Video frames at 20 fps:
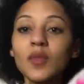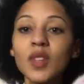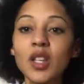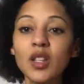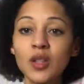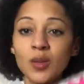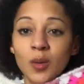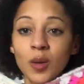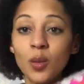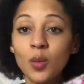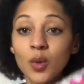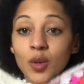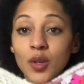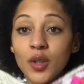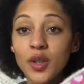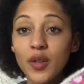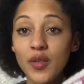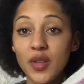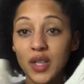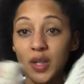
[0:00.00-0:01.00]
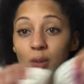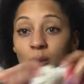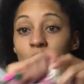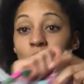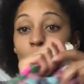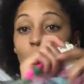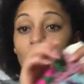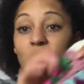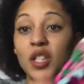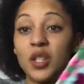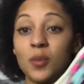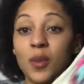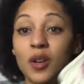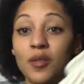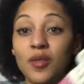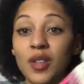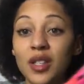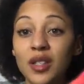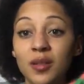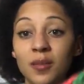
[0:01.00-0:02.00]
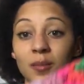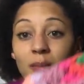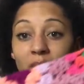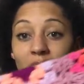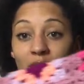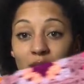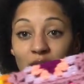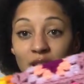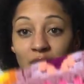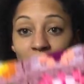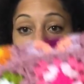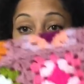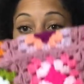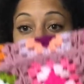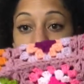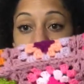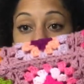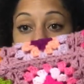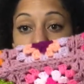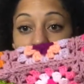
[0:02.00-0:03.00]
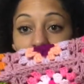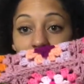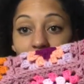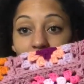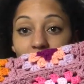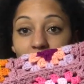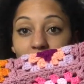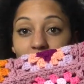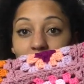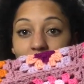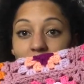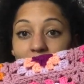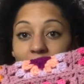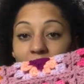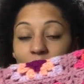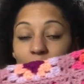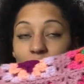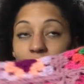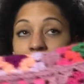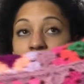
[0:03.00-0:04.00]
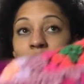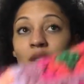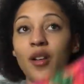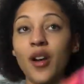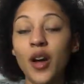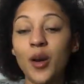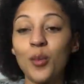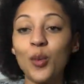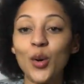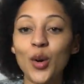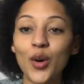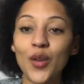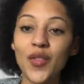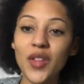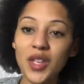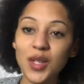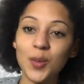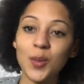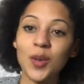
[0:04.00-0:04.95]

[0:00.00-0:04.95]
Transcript: So I wore this one, which is my Risen pattern, and then I wore this